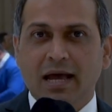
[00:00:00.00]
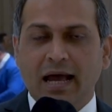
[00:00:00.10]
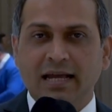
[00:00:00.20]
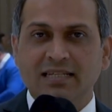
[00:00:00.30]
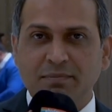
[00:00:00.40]

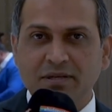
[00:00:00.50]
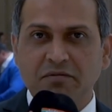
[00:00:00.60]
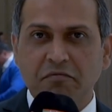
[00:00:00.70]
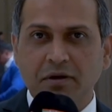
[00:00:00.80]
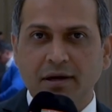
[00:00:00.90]
and
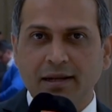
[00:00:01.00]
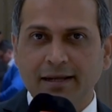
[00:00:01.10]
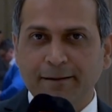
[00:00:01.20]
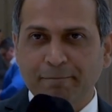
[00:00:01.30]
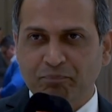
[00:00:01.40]

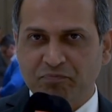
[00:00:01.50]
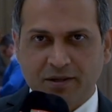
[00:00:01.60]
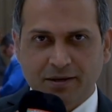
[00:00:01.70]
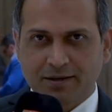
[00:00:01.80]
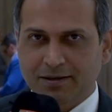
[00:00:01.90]
specifically
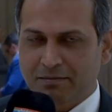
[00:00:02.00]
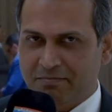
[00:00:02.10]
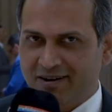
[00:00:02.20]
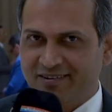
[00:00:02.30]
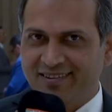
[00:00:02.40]
the
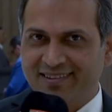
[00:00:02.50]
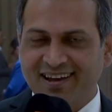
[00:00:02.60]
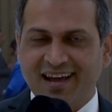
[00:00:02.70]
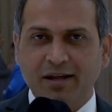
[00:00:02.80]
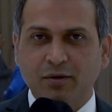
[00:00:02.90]
Bahrain
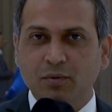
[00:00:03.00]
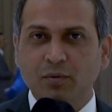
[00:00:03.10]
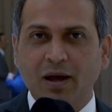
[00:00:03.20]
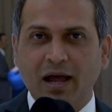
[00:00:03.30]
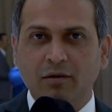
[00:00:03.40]
guy who
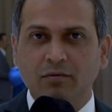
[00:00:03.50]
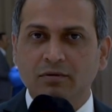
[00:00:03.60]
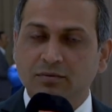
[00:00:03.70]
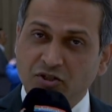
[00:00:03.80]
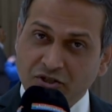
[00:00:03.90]
have a
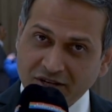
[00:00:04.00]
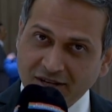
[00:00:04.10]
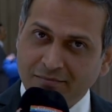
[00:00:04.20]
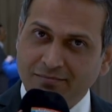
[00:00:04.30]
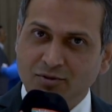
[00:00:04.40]

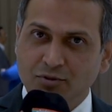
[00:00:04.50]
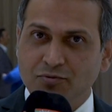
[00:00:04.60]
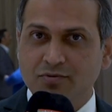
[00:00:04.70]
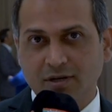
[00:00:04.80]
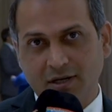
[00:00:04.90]
dream to
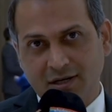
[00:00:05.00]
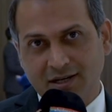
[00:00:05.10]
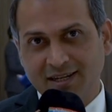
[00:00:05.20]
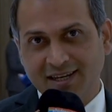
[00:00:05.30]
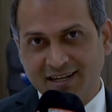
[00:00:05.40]

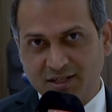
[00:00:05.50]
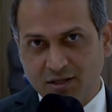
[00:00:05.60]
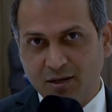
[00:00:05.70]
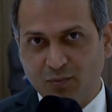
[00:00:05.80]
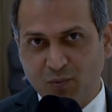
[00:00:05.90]
create
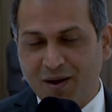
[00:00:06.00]
a